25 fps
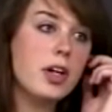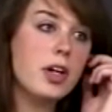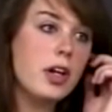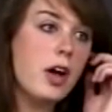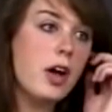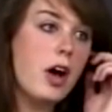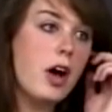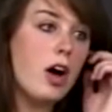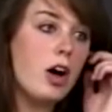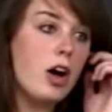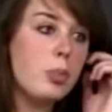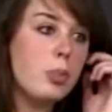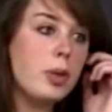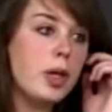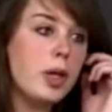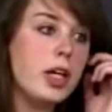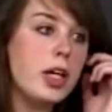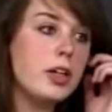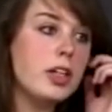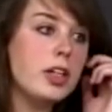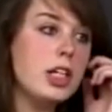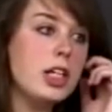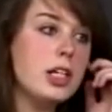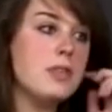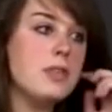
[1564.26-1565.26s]
all
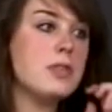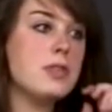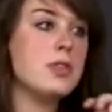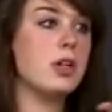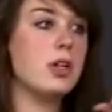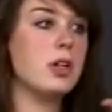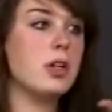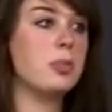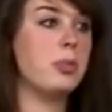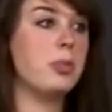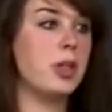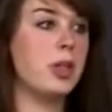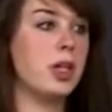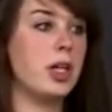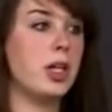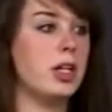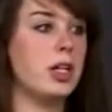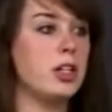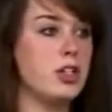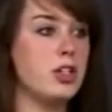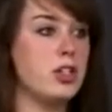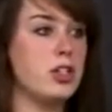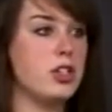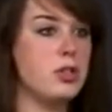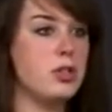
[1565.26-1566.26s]
plant leaves or
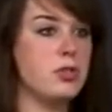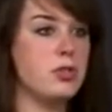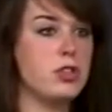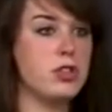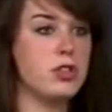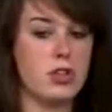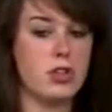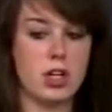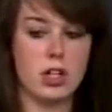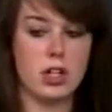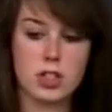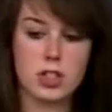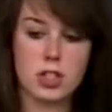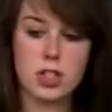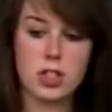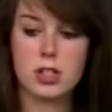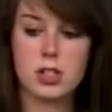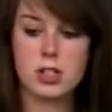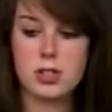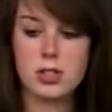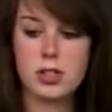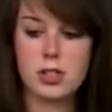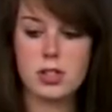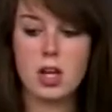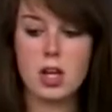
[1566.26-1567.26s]
plant shoot
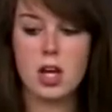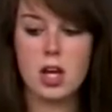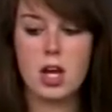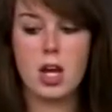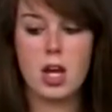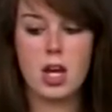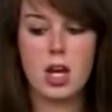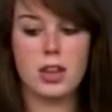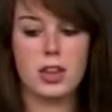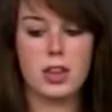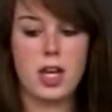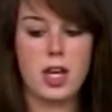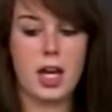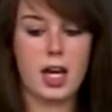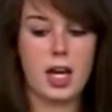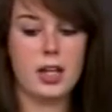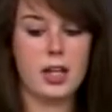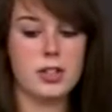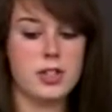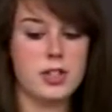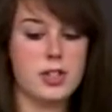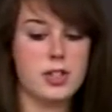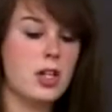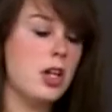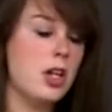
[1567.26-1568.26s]
structures
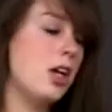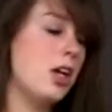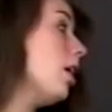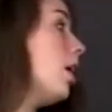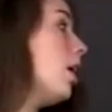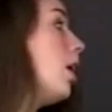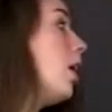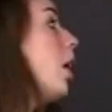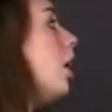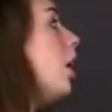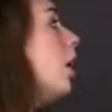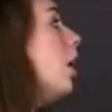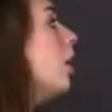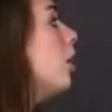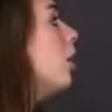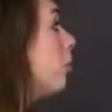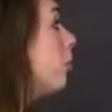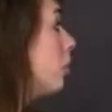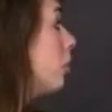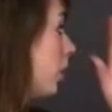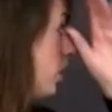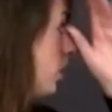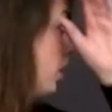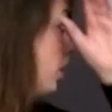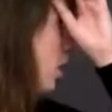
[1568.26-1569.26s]
that um,
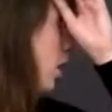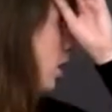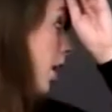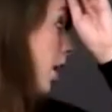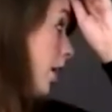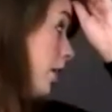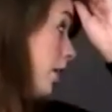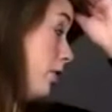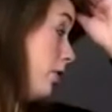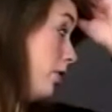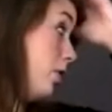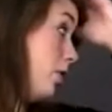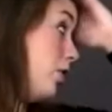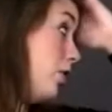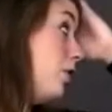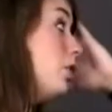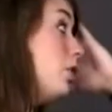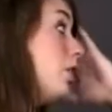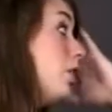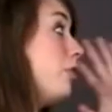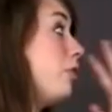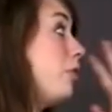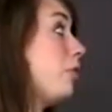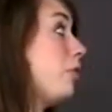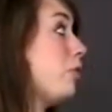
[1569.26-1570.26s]
has two
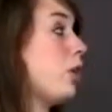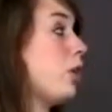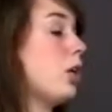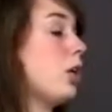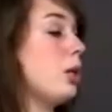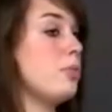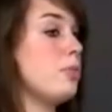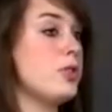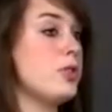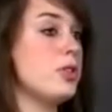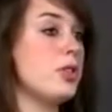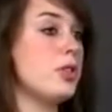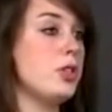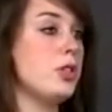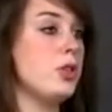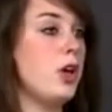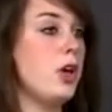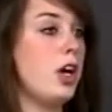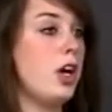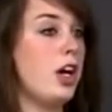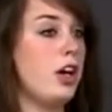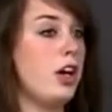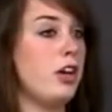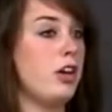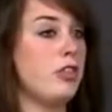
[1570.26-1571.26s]
different forms. You
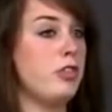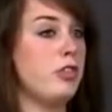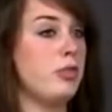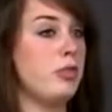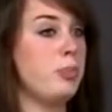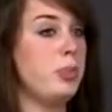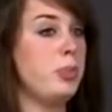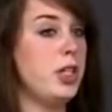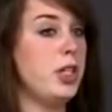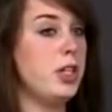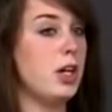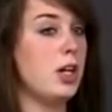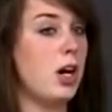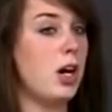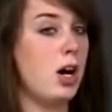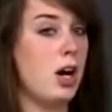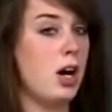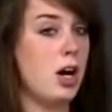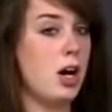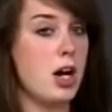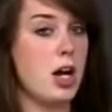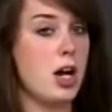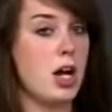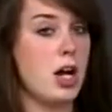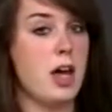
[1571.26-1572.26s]
have
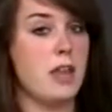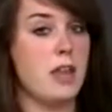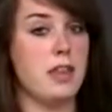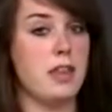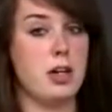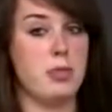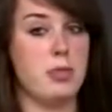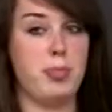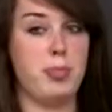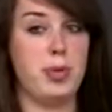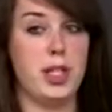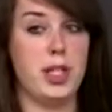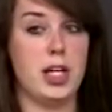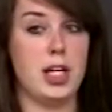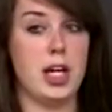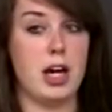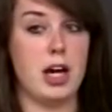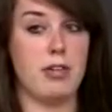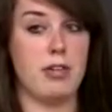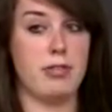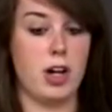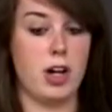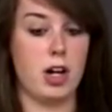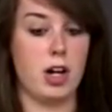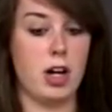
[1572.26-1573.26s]
PR and then
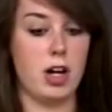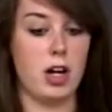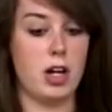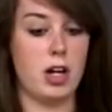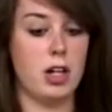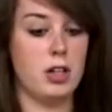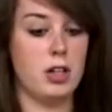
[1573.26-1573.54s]
PFR.